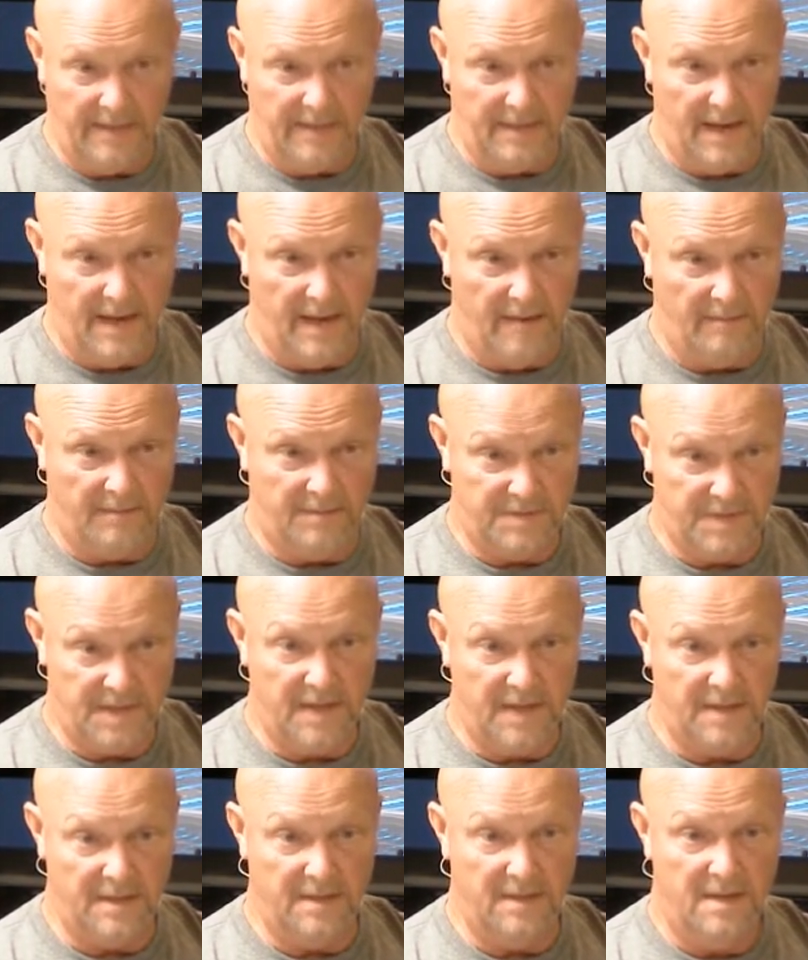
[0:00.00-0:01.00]
Now, I'm going to
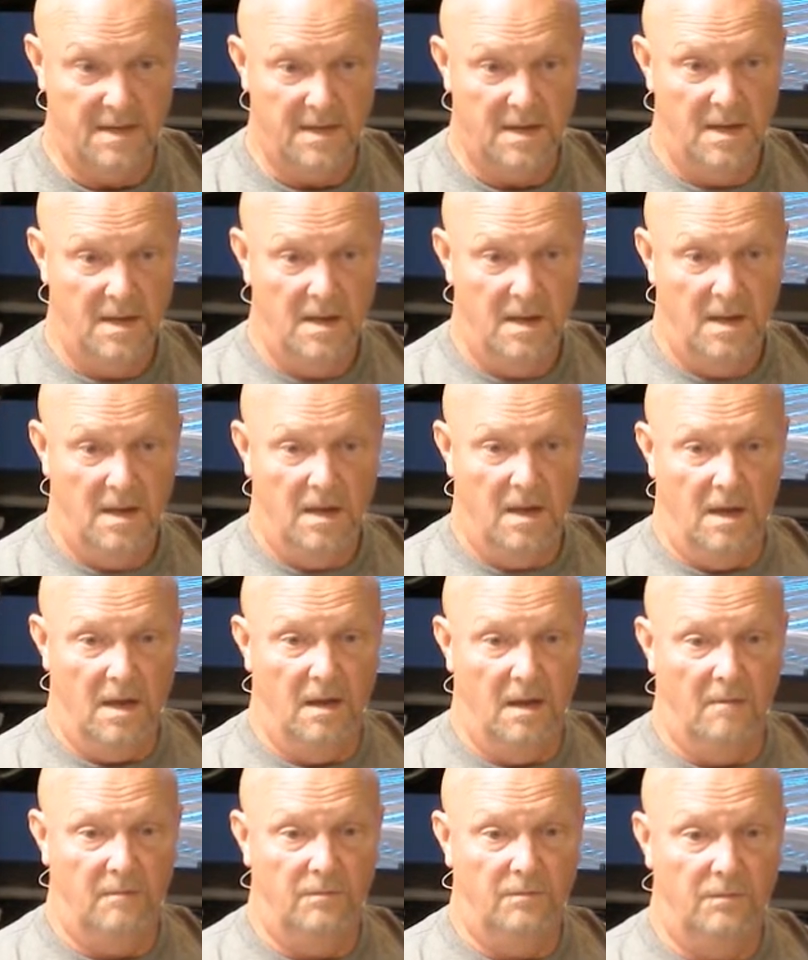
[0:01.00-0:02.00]
tell you,
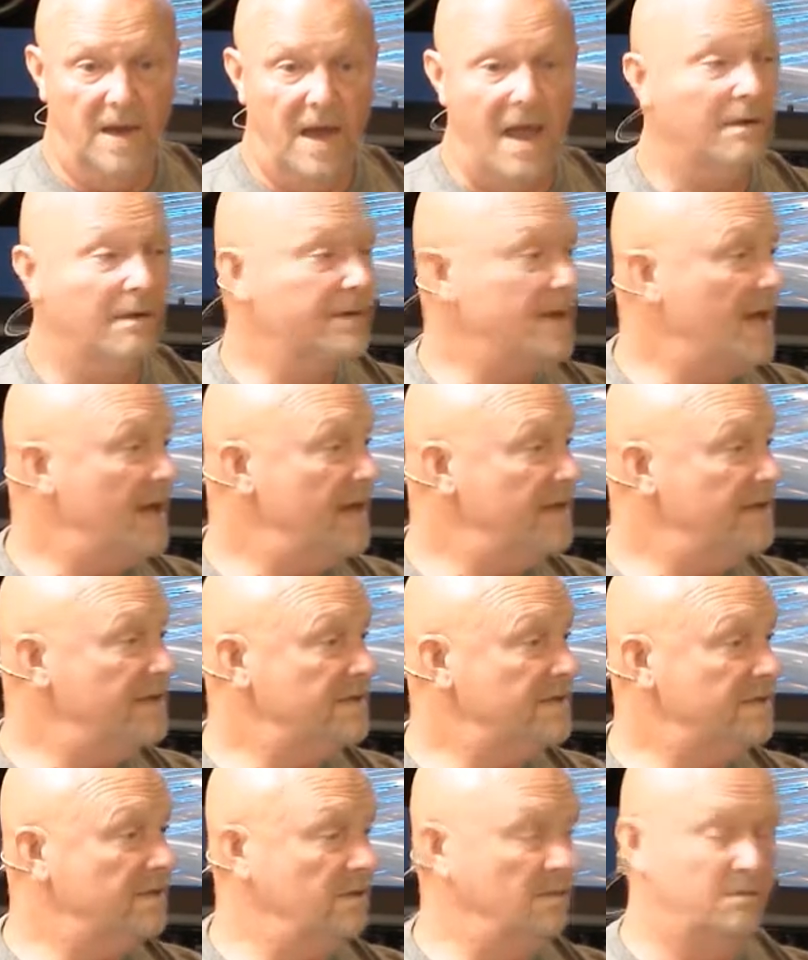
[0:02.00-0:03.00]
uh,
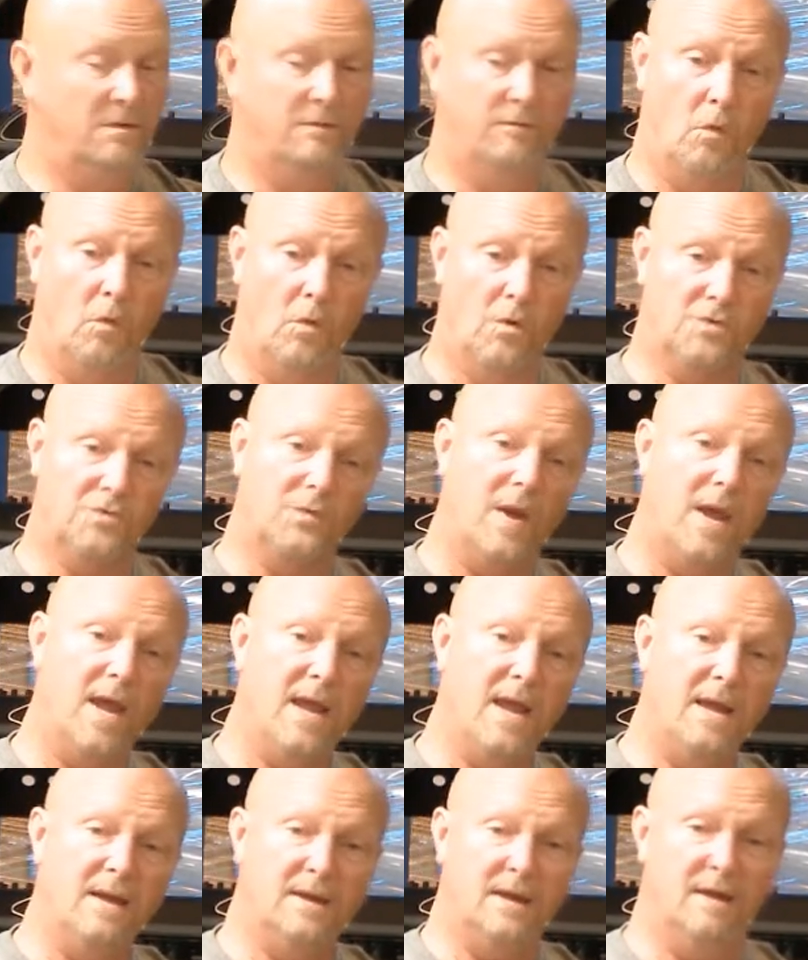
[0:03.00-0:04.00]
nowadays the divorce
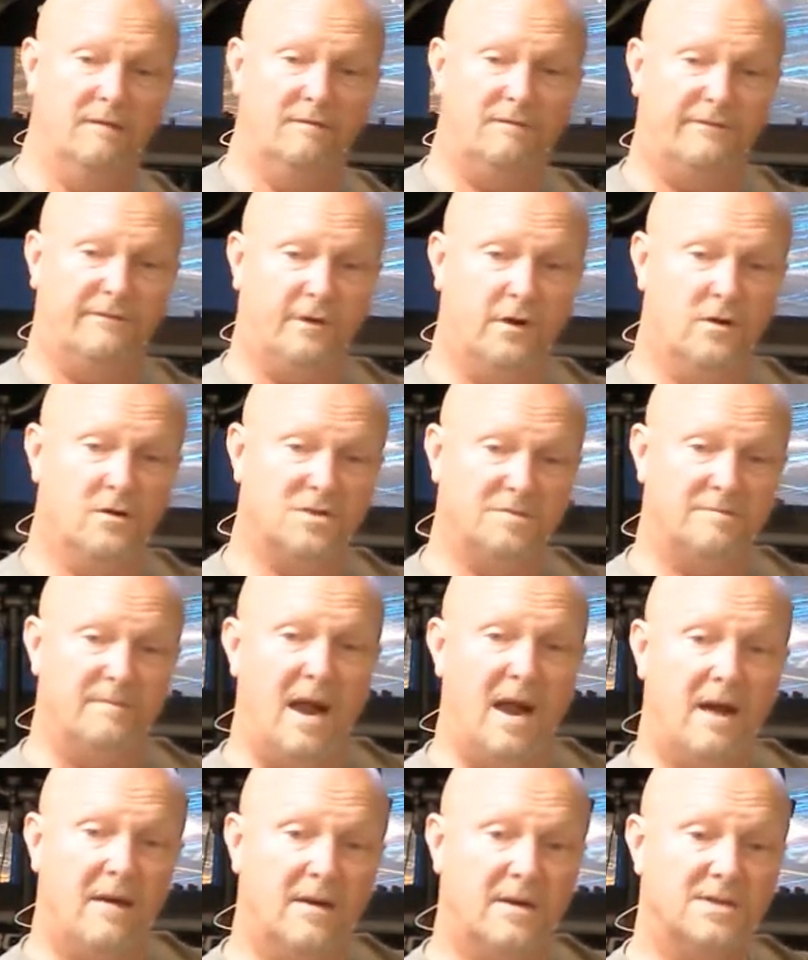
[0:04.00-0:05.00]
rate in first
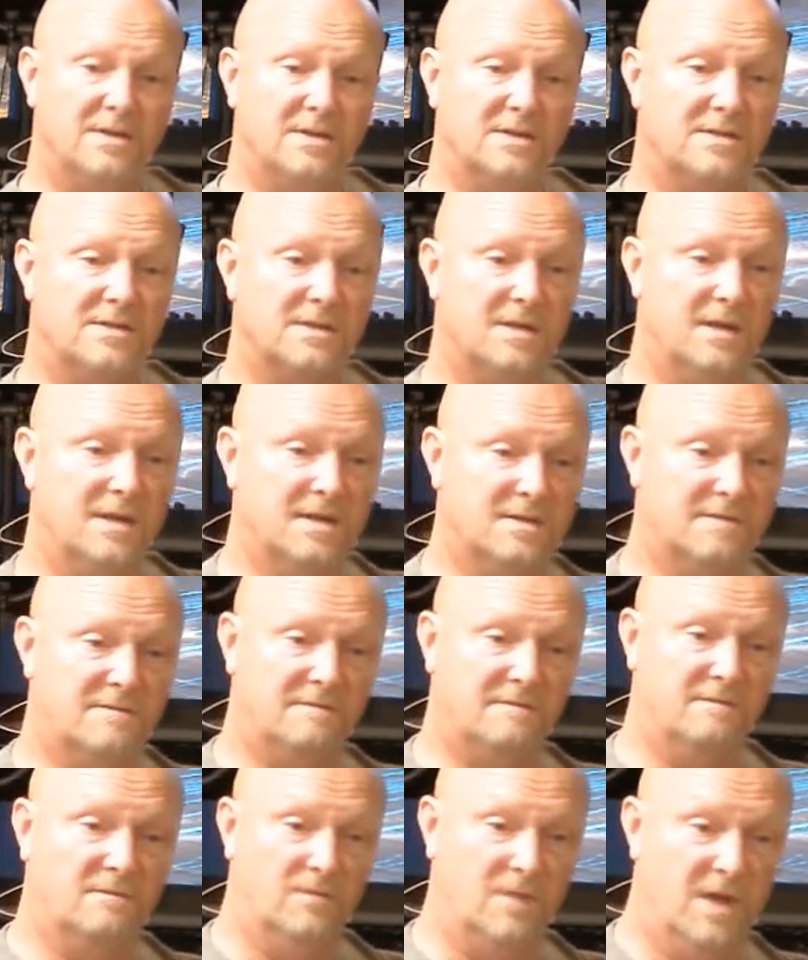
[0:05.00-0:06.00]
marriages is,
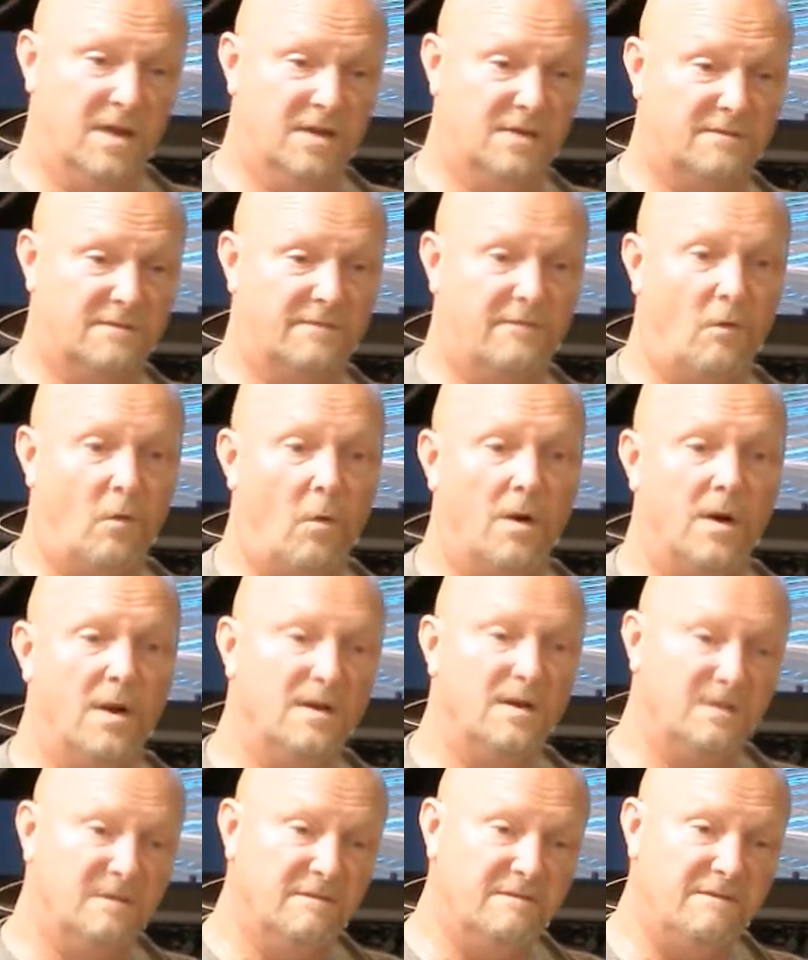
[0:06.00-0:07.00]
is
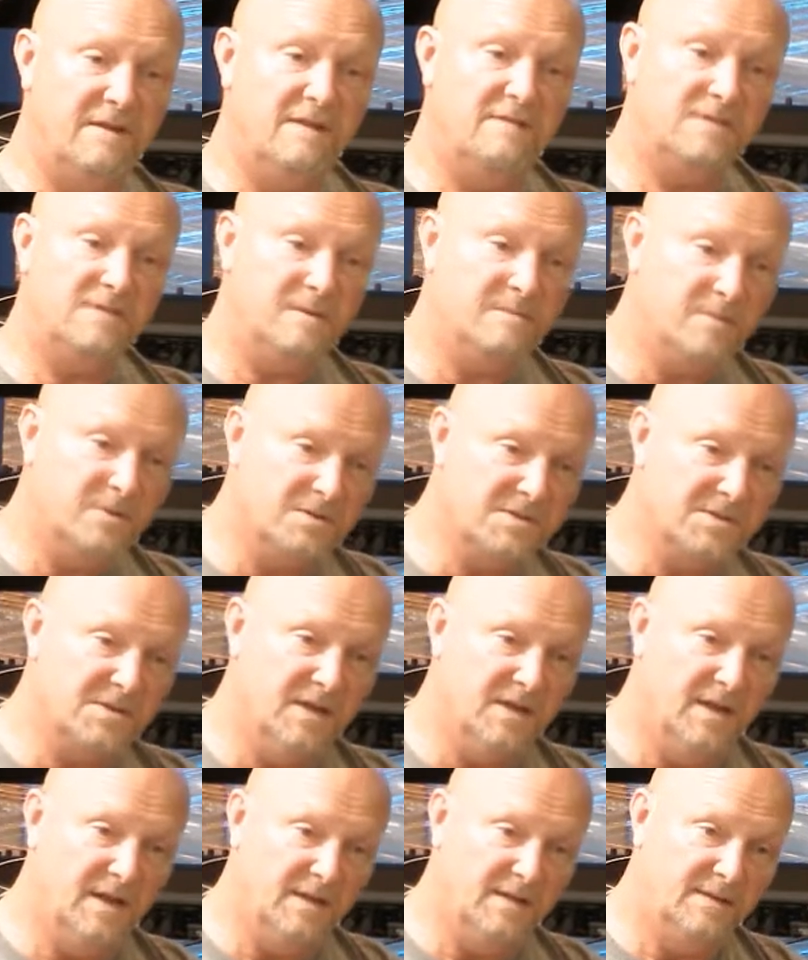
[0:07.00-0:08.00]
40 to
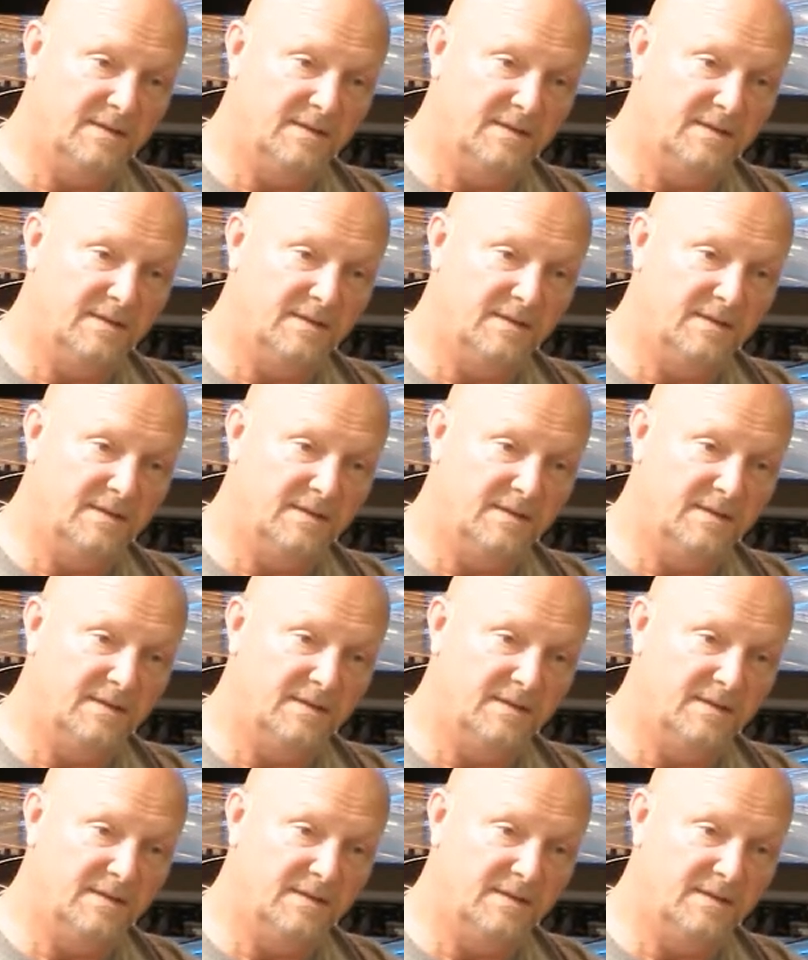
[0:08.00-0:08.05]
50%.